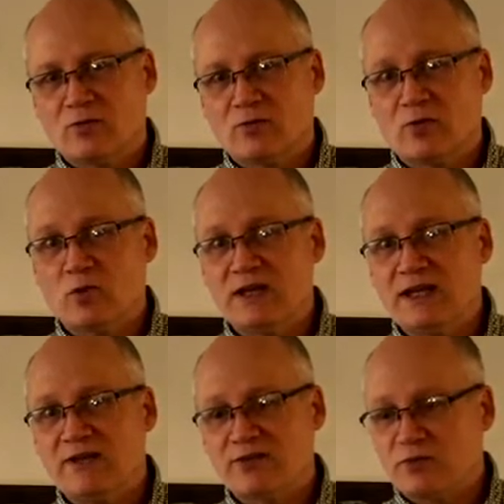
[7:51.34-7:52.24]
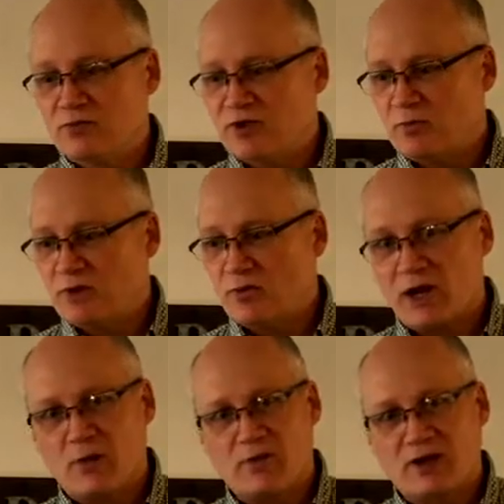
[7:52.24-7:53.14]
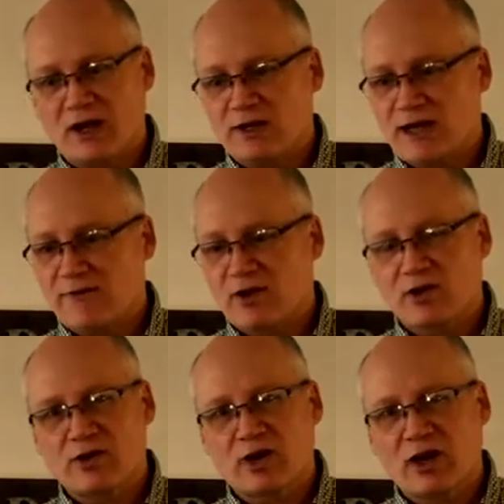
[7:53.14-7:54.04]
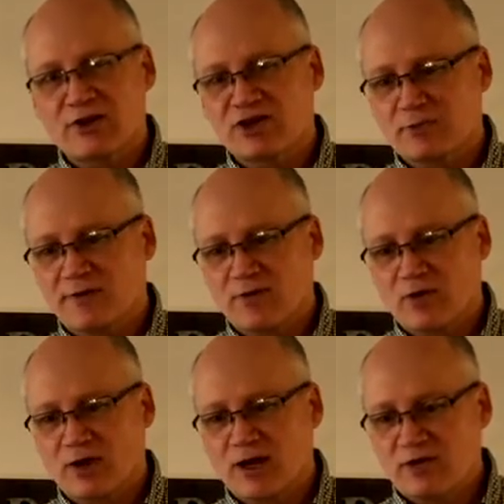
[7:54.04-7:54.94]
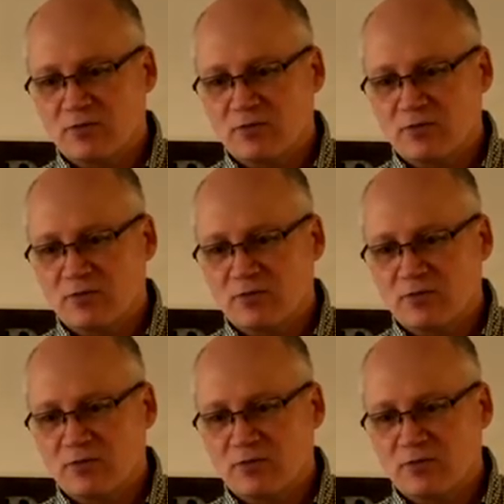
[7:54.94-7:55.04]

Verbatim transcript: When we need to, to be right with God, to have a clear conscience before God,